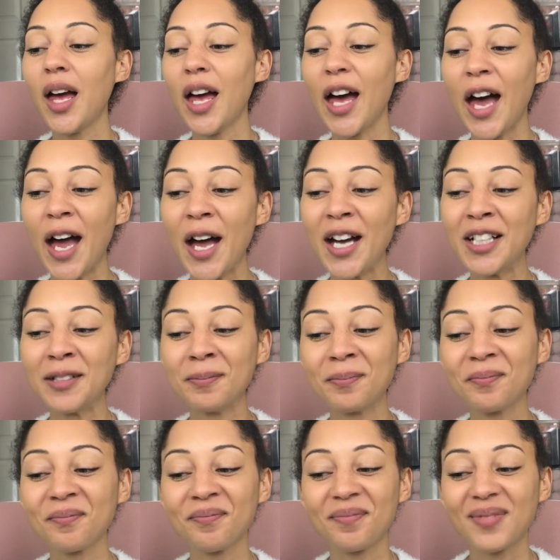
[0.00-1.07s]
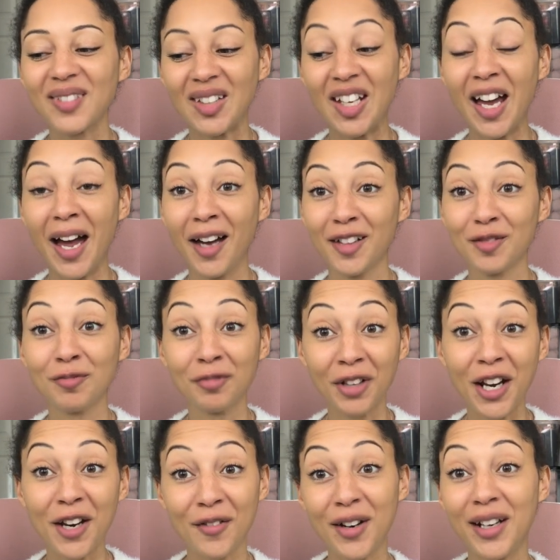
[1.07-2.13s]
Um yeah,
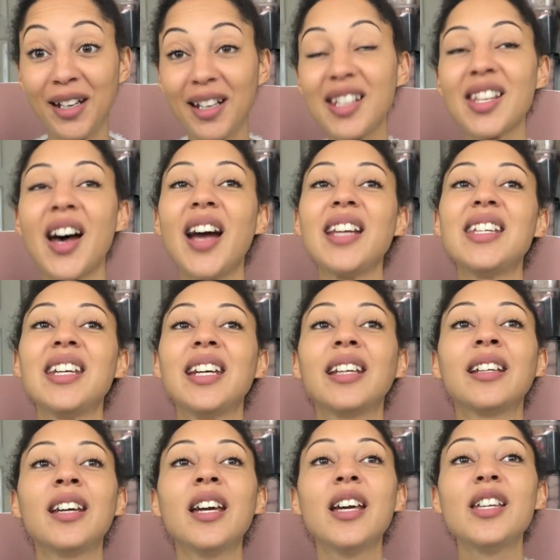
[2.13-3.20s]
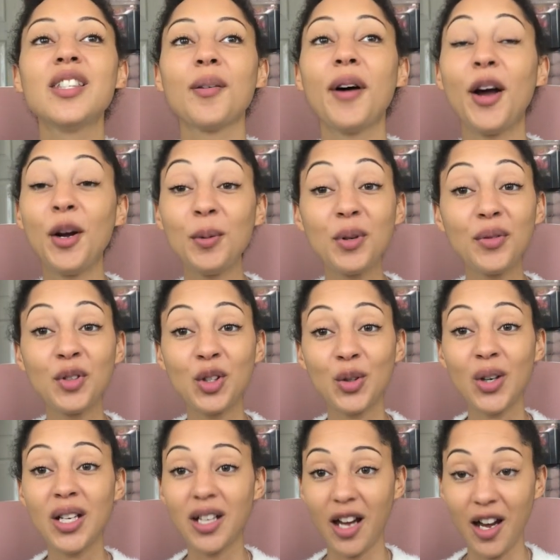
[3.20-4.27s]
really really exciting. So I hope you've
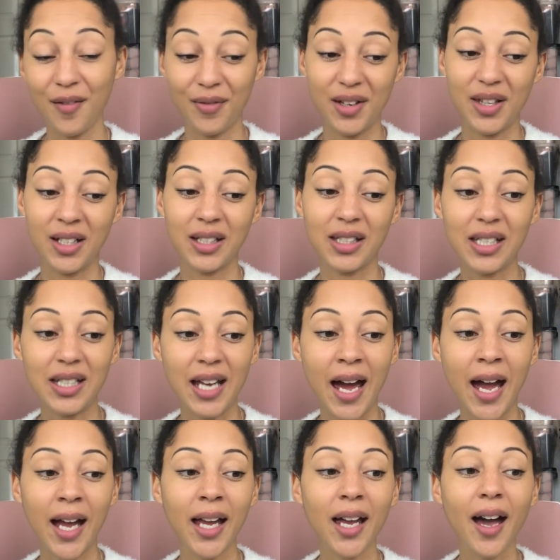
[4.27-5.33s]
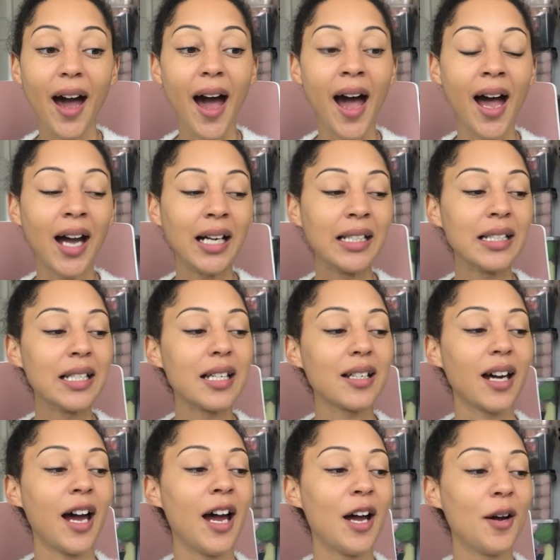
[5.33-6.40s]
enjoyed everything today, and
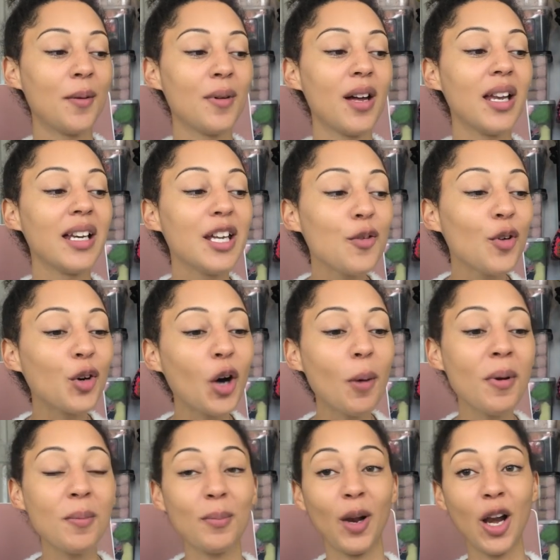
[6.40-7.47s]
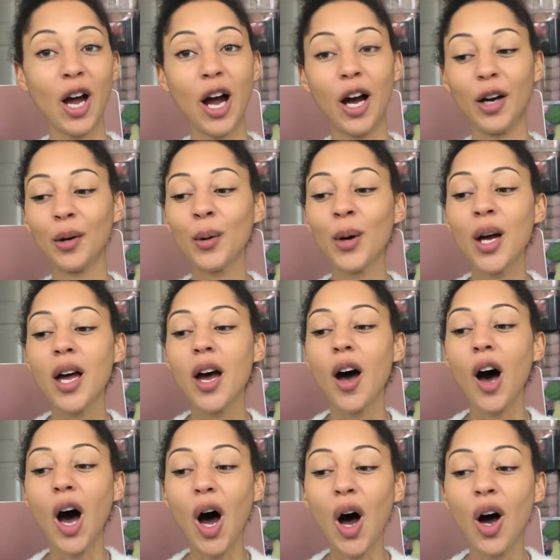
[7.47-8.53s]
um leave a comment below
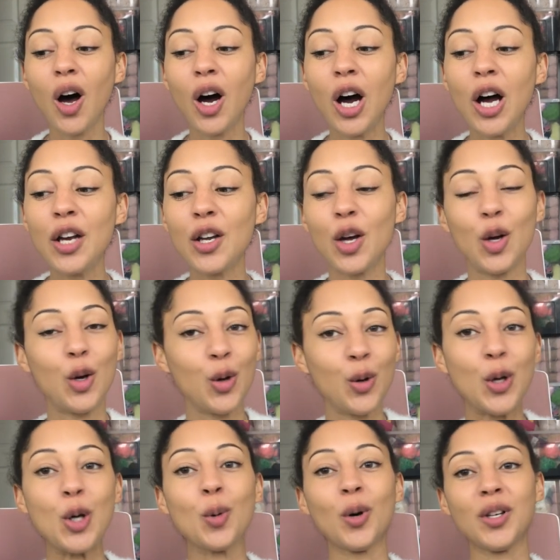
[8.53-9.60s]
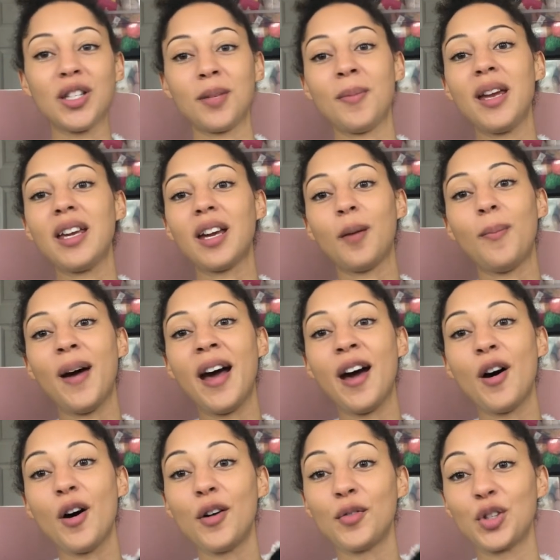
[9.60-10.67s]
on who you want to make a
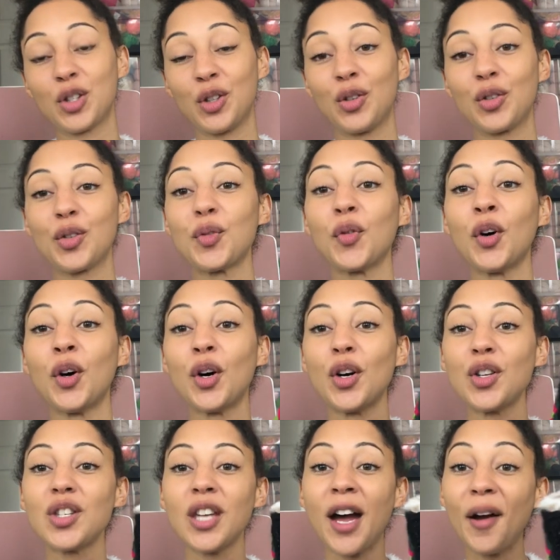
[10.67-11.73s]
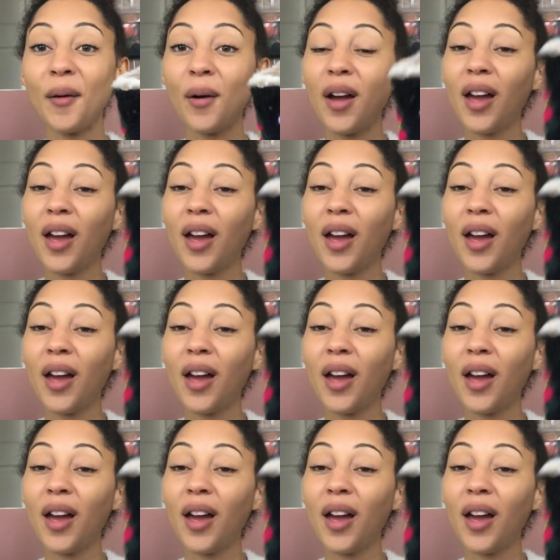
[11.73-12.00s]
pair of Snugs for, so